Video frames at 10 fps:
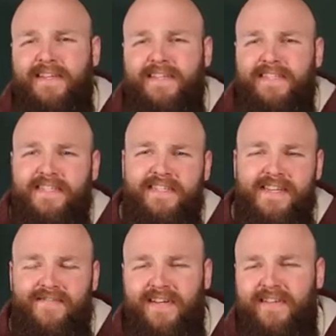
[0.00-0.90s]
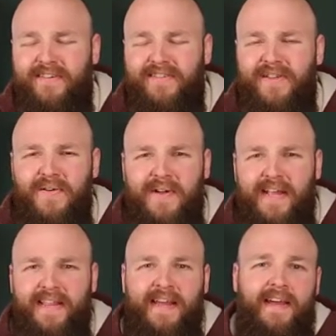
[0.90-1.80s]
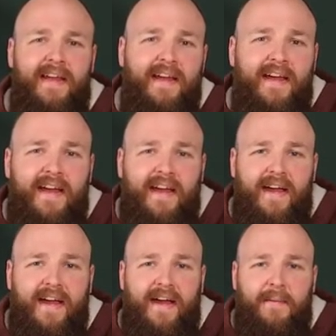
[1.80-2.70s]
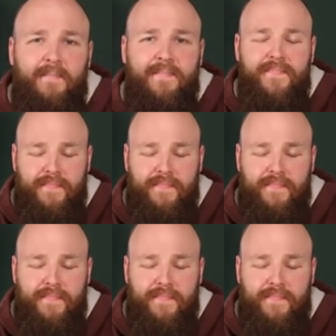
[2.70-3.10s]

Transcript: because it's even in their slogan um,